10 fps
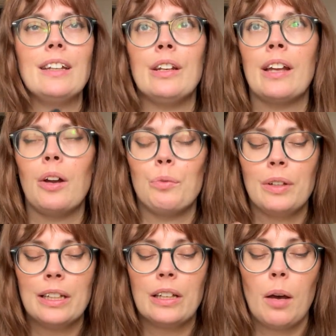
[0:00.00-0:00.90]
You're not
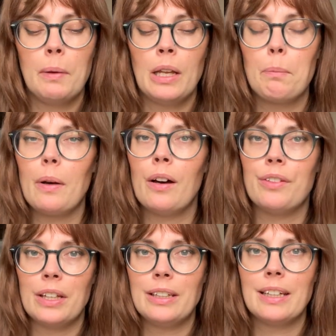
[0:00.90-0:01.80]
really coming up
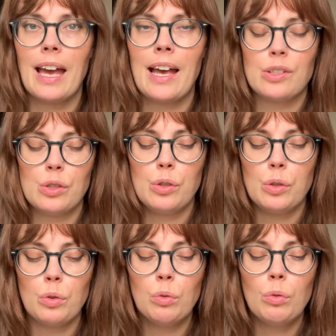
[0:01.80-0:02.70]
authentic as
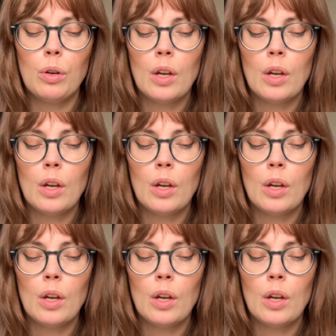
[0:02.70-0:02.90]
you.